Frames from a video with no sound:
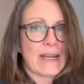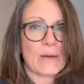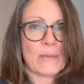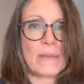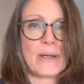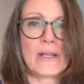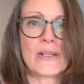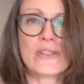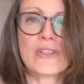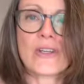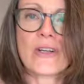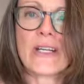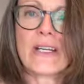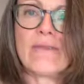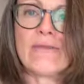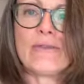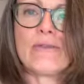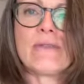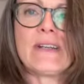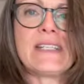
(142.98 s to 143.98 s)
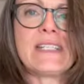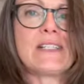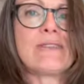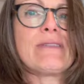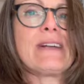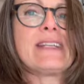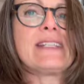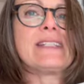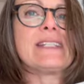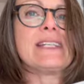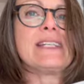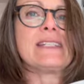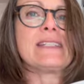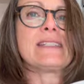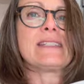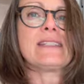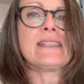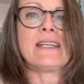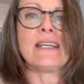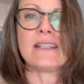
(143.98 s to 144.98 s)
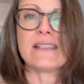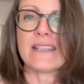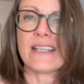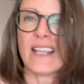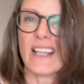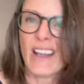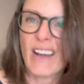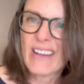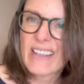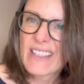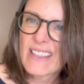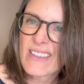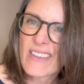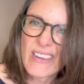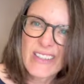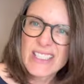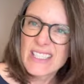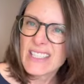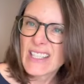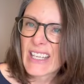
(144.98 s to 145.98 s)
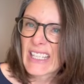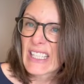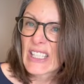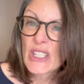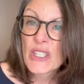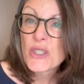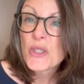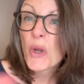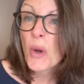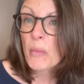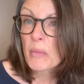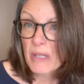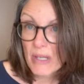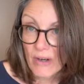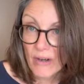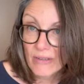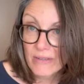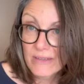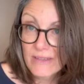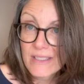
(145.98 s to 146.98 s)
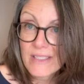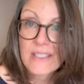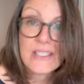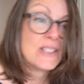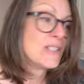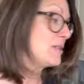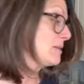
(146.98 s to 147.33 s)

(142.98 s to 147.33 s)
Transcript: much I have already grated until I decided that I could not be asked to do